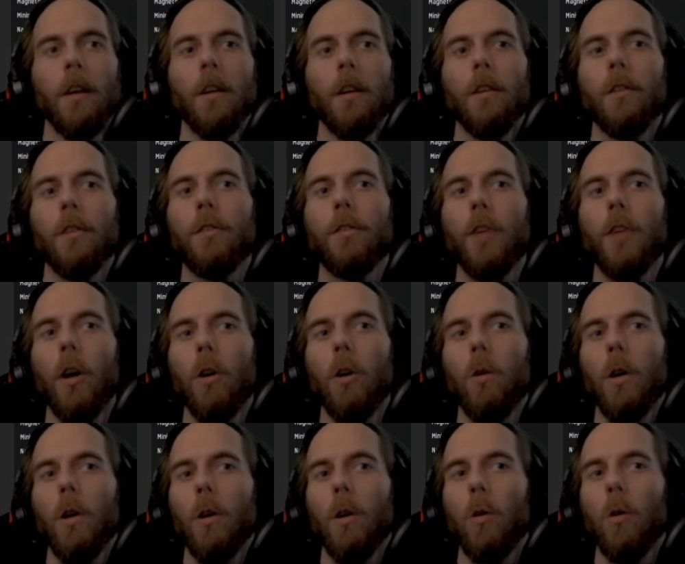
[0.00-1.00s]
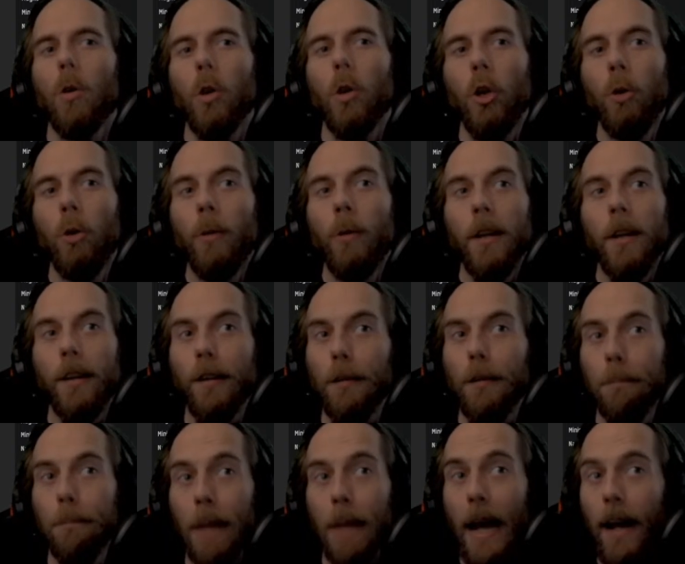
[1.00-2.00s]
So you would
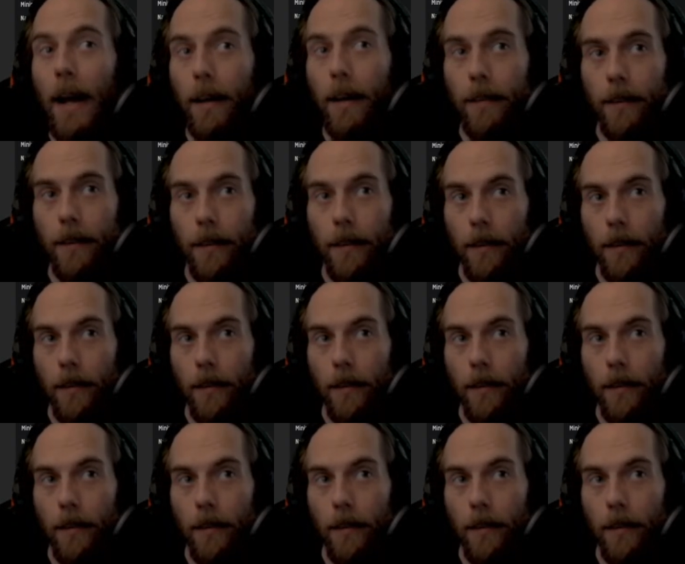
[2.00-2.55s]
expect,